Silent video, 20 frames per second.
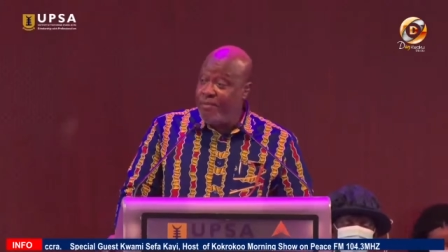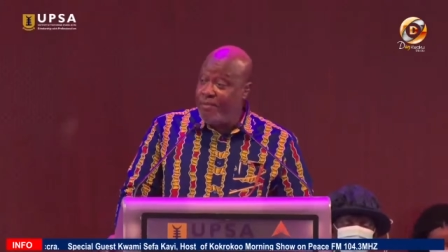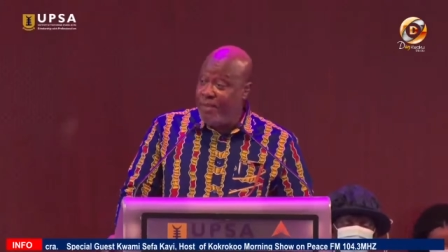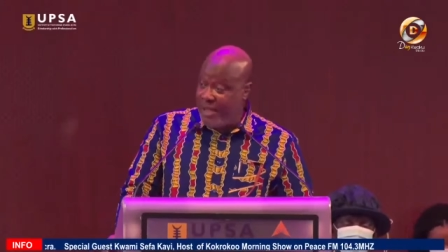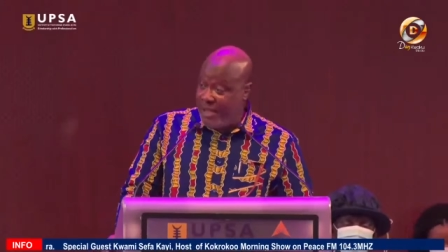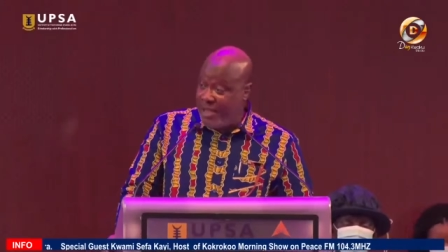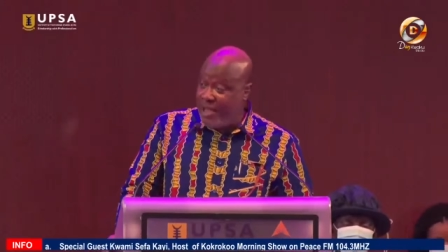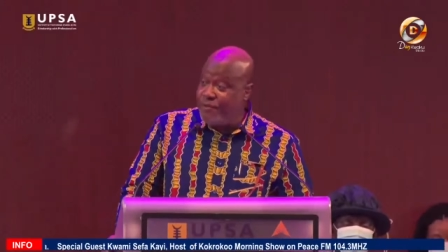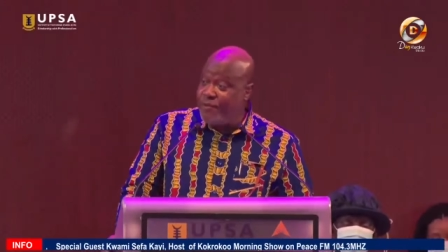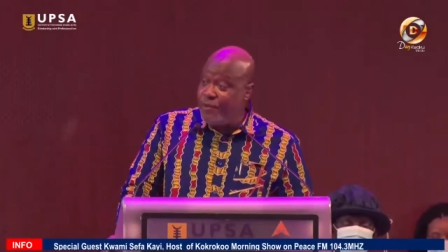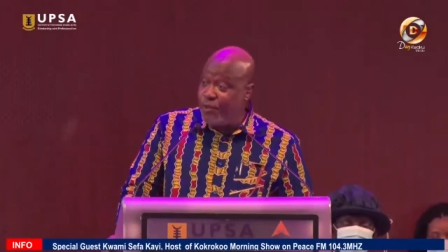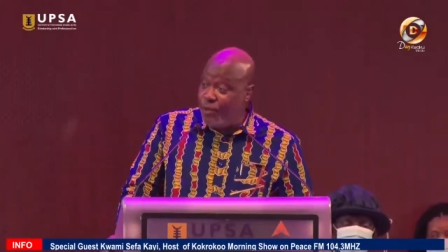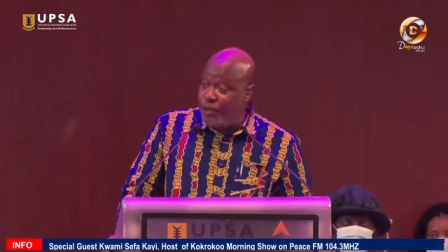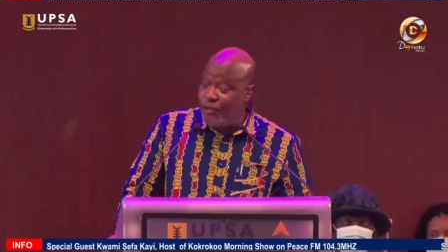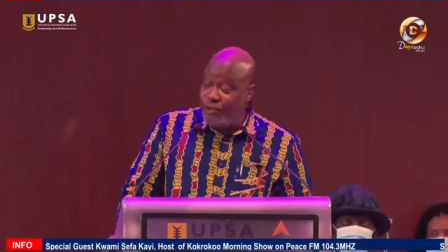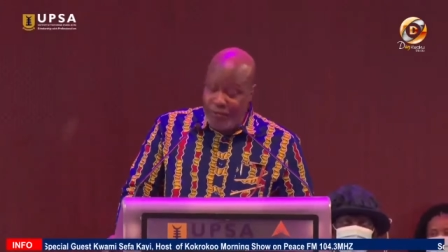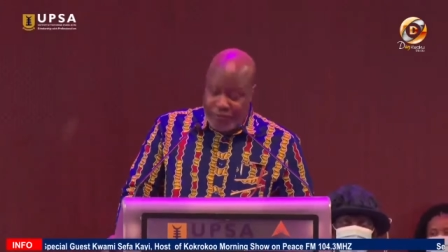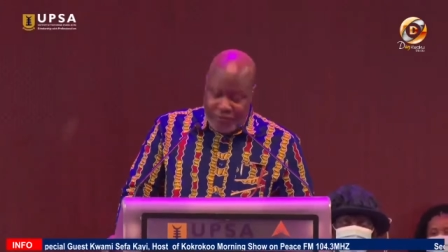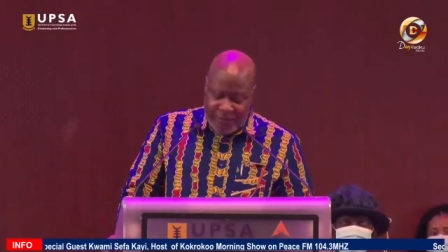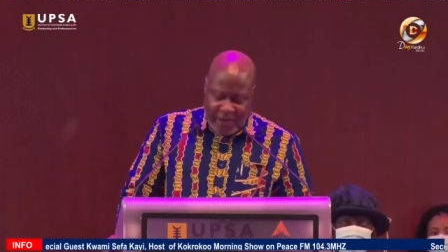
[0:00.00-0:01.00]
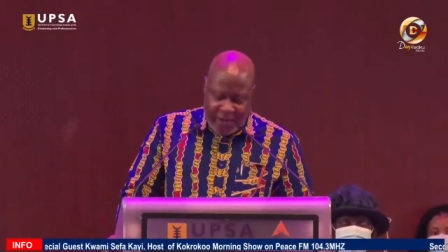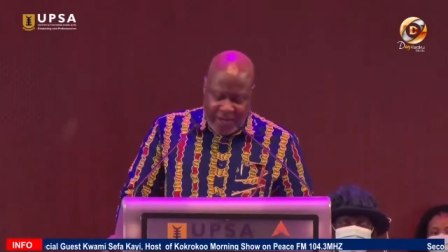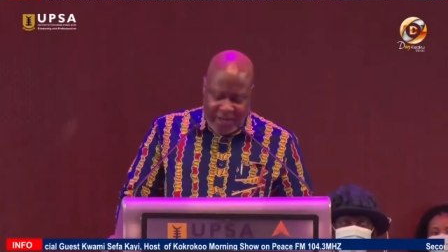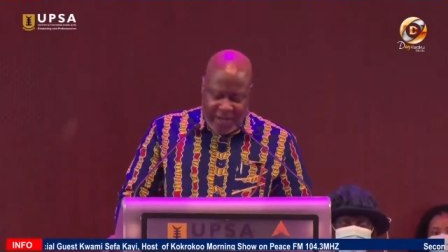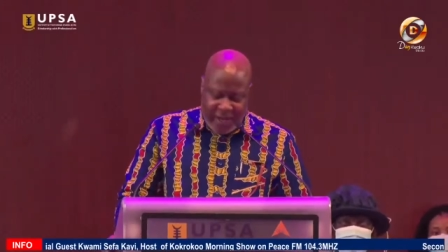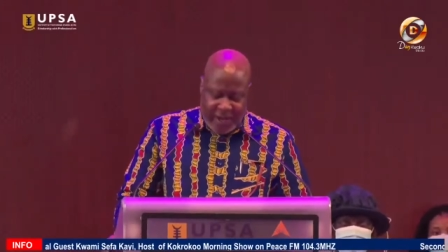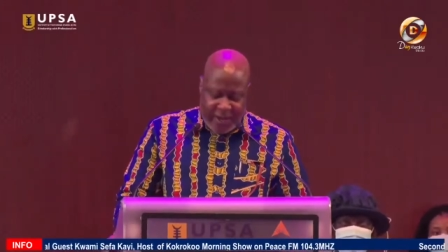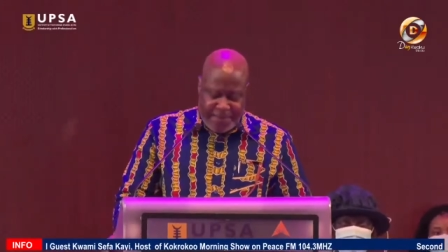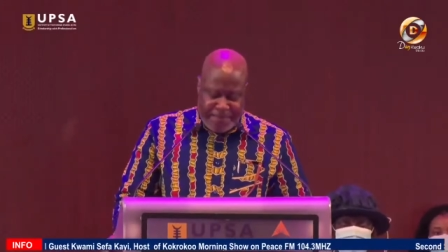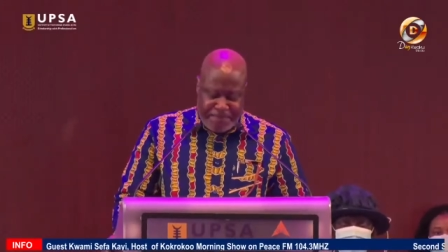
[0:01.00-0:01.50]
Be careful what you find
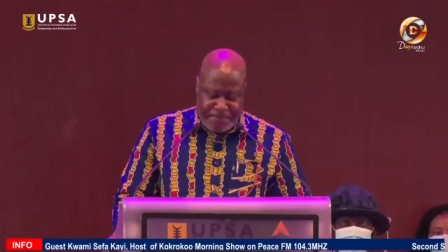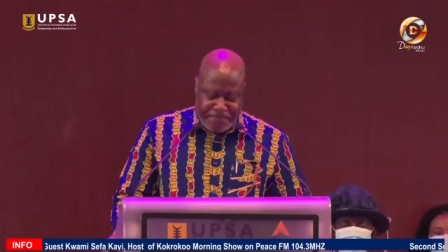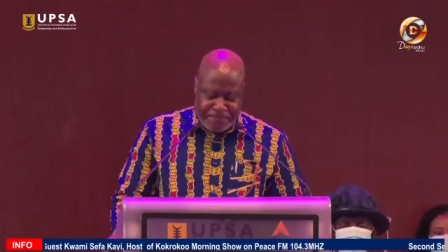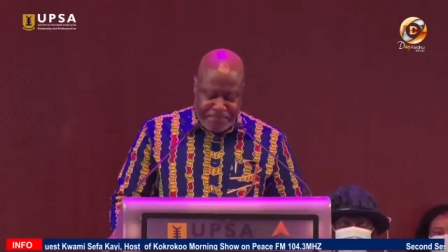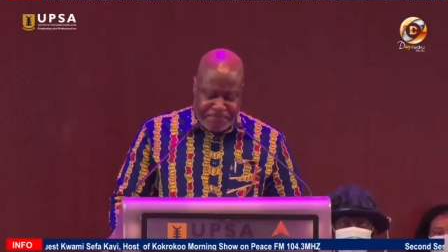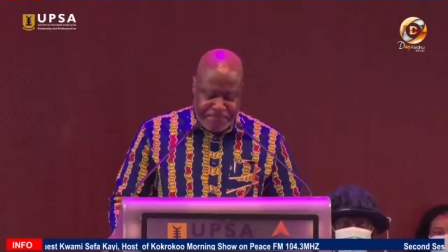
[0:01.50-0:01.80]
there.